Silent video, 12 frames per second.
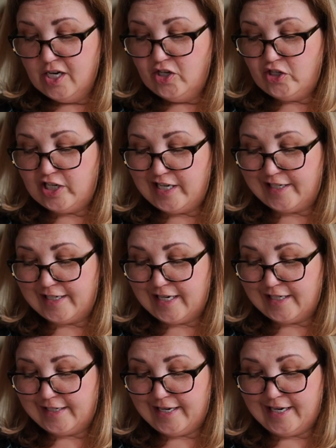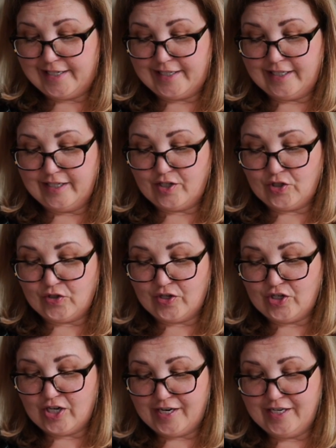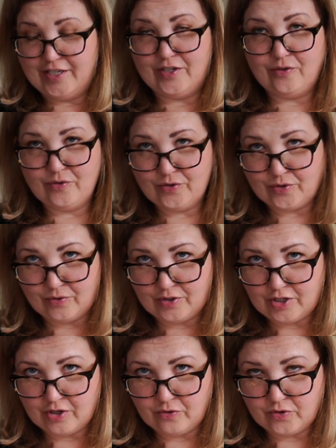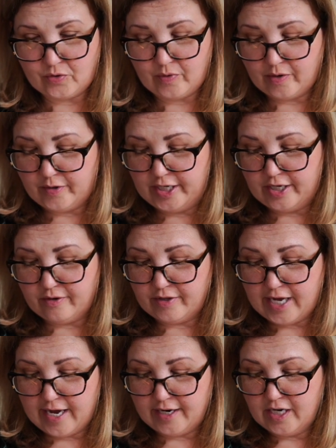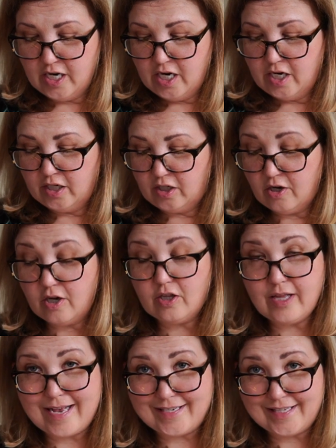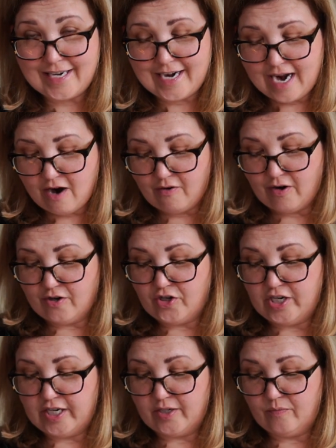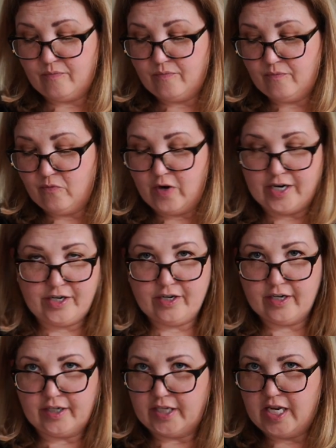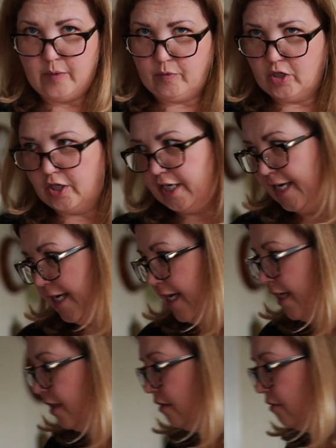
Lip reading: She says, taste delicious on Chinese noodles or toast. We already know that. Cook less than an hour. She doesn't want you to keep cooking it.